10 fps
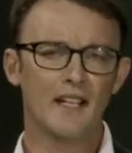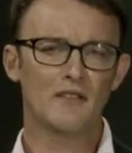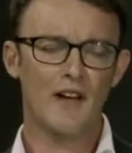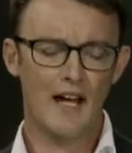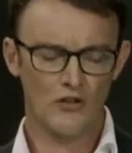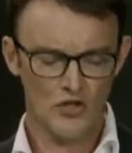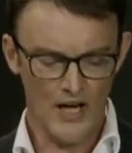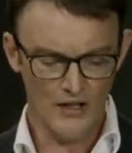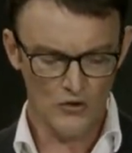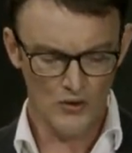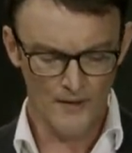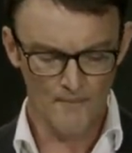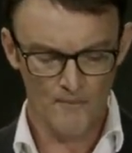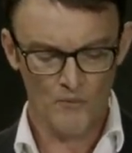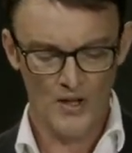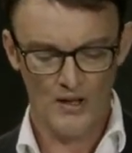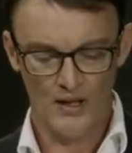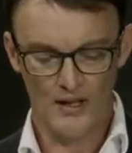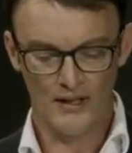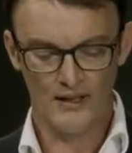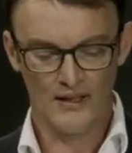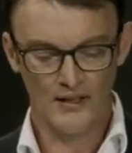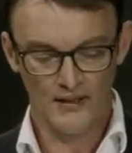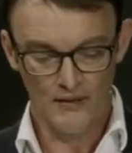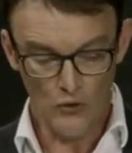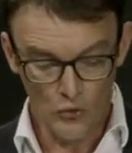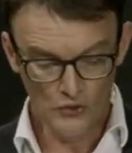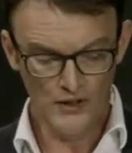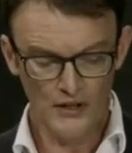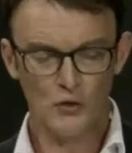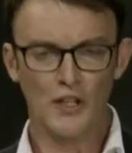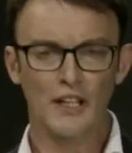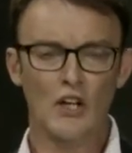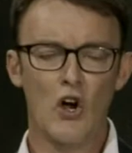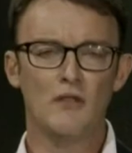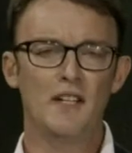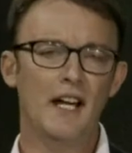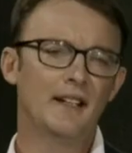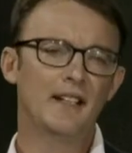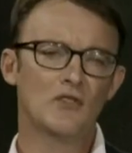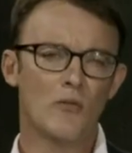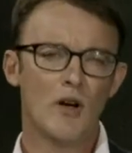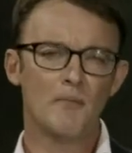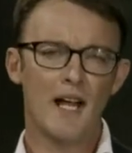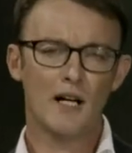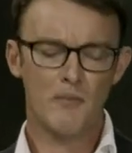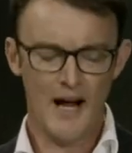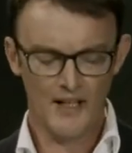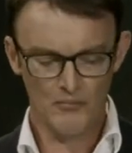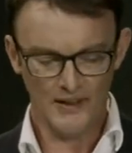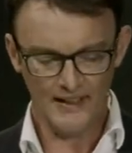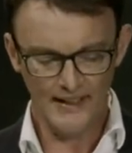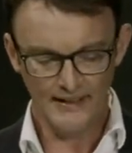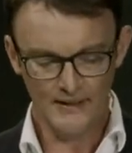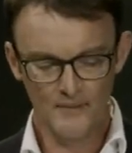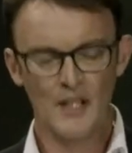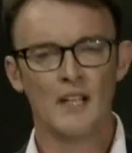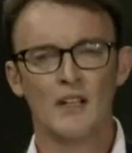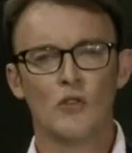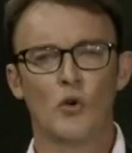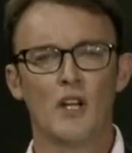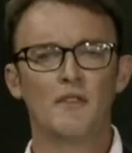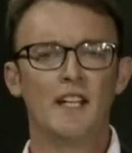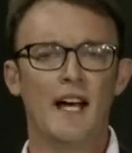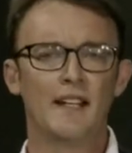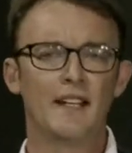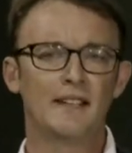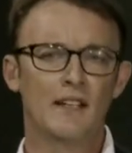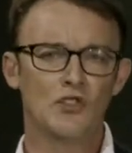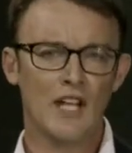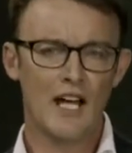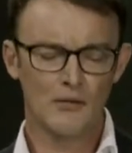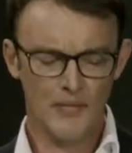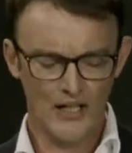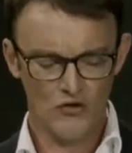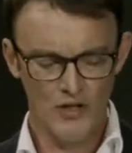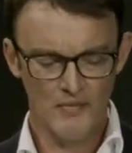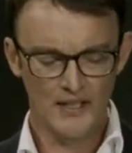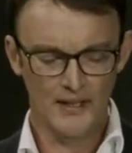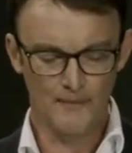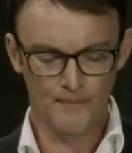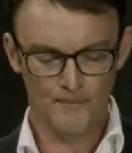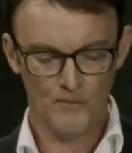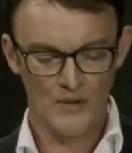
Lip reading: visit museums or cultural events or leisure events? And will it be possible to use a